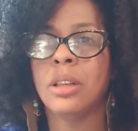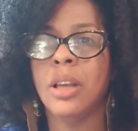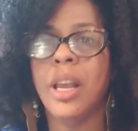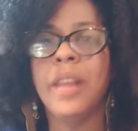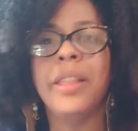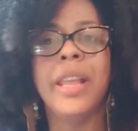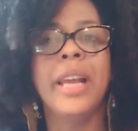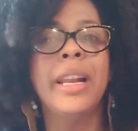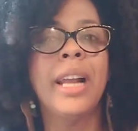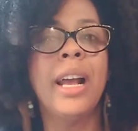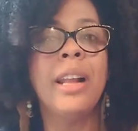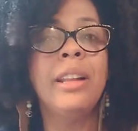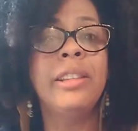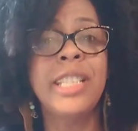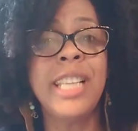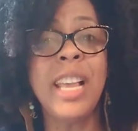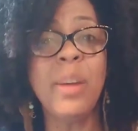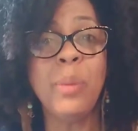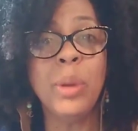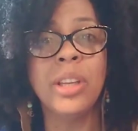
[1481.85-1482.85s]
And then I
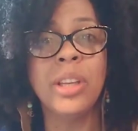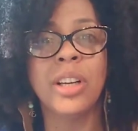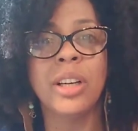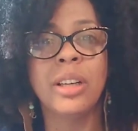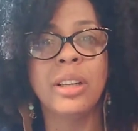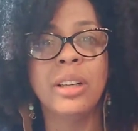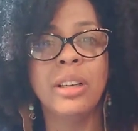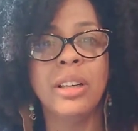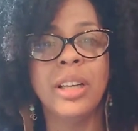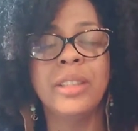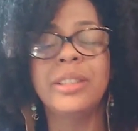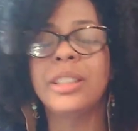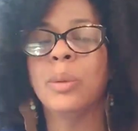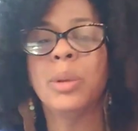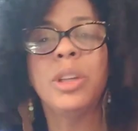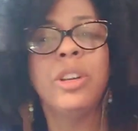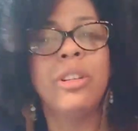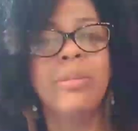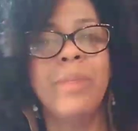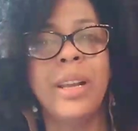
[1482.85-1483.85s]
sit with her. I sit
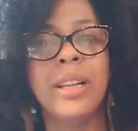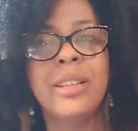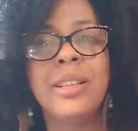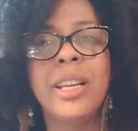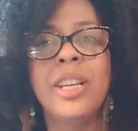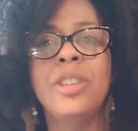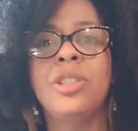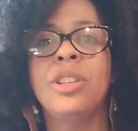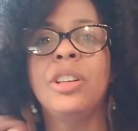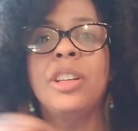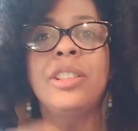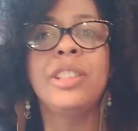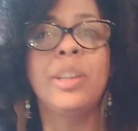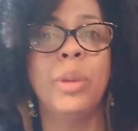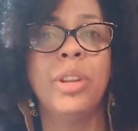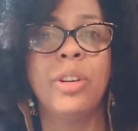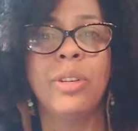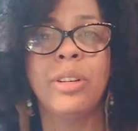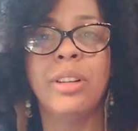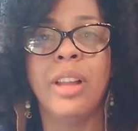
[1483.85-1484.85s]
with her in meditation. I sit
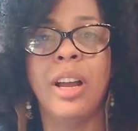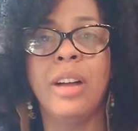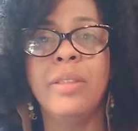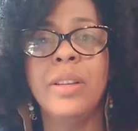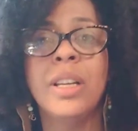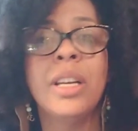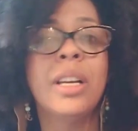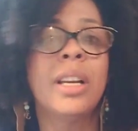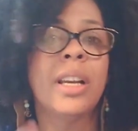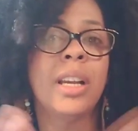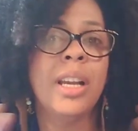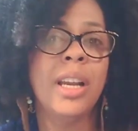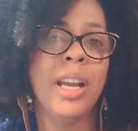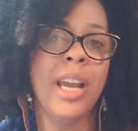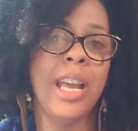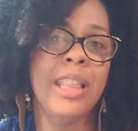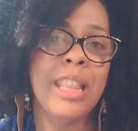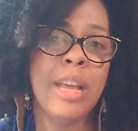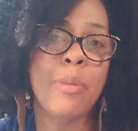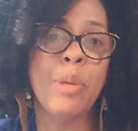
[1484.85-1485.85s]
with her in love.
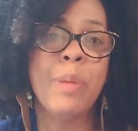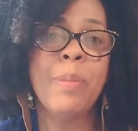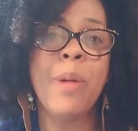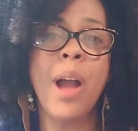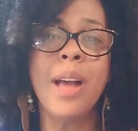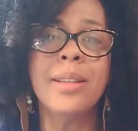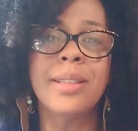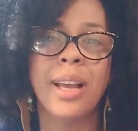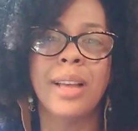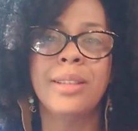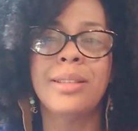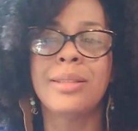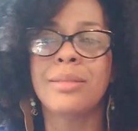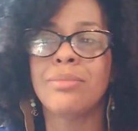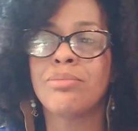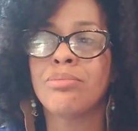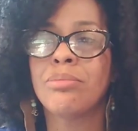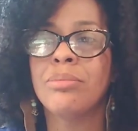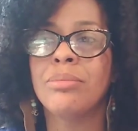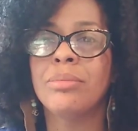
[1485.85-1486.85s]
And then we process.
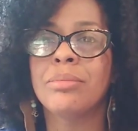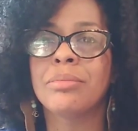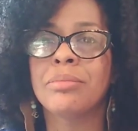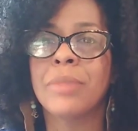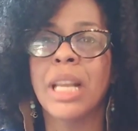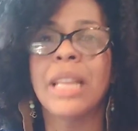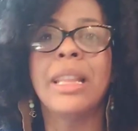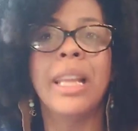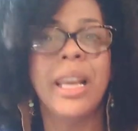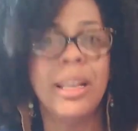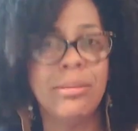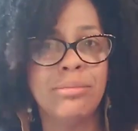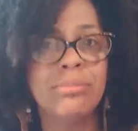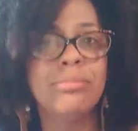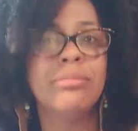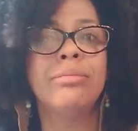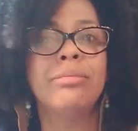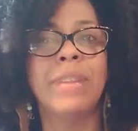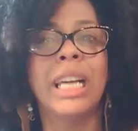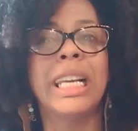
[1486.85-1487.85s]
And then
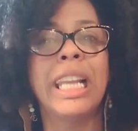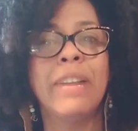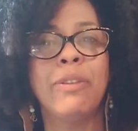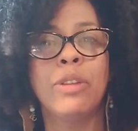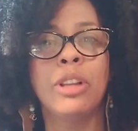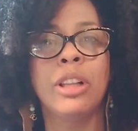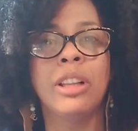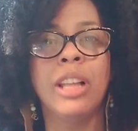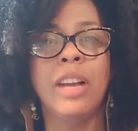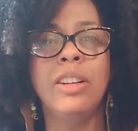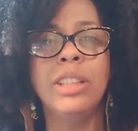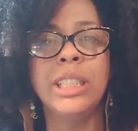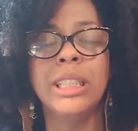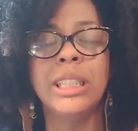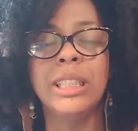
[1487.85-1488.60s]
I give her the love she